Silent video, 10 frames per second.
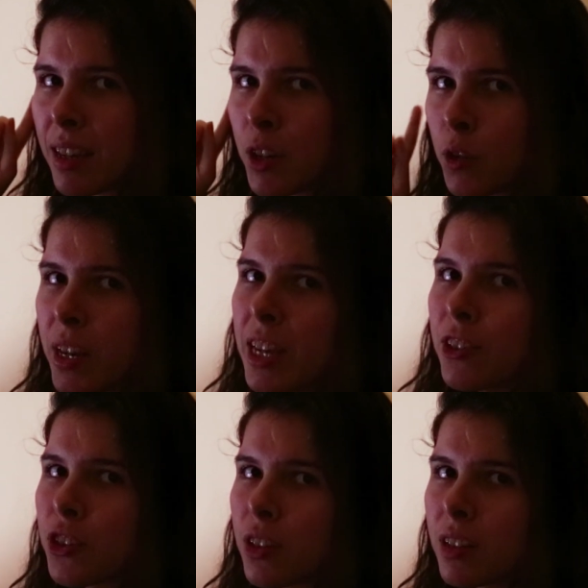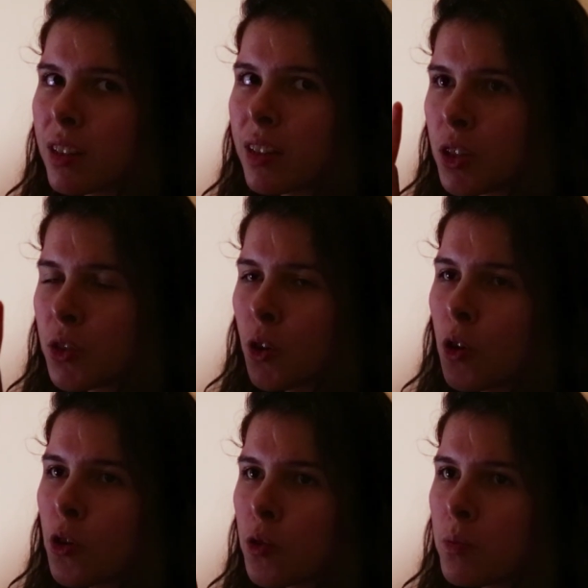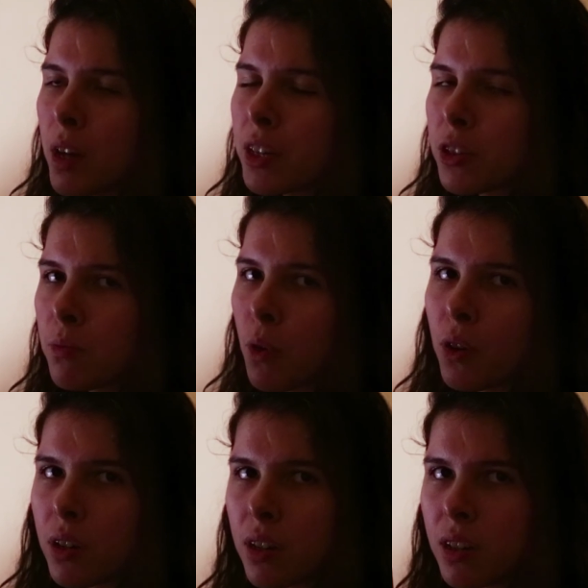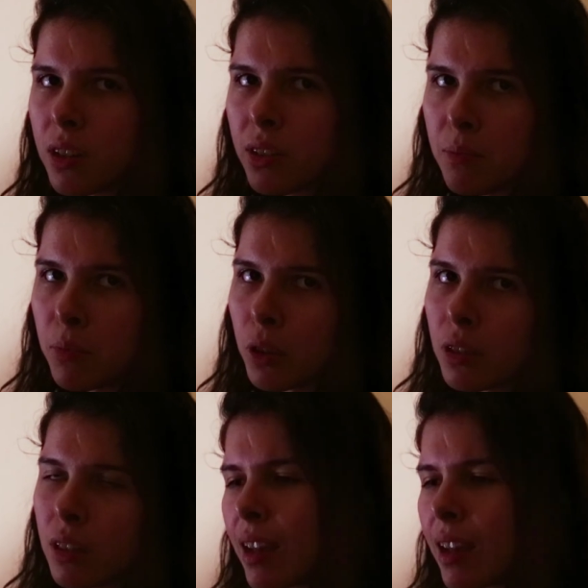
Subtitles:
creation so much more simple.